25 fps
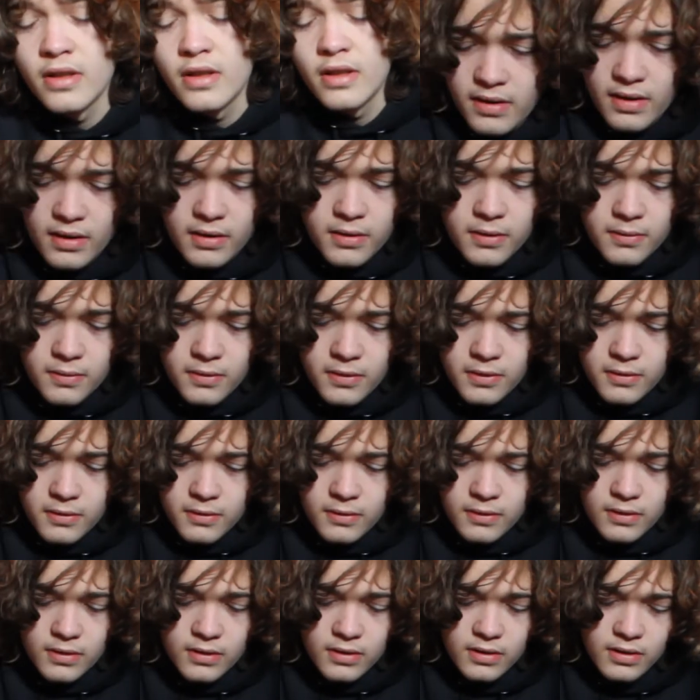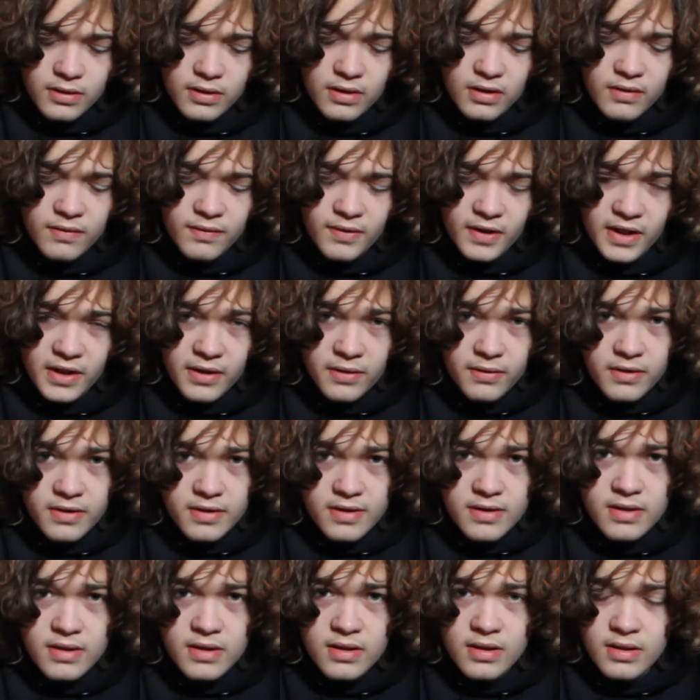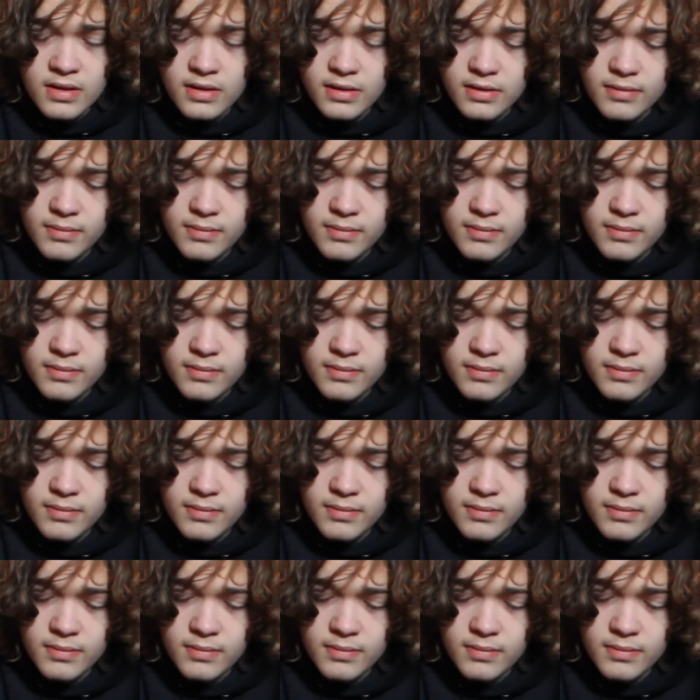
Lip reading: The coronavirus,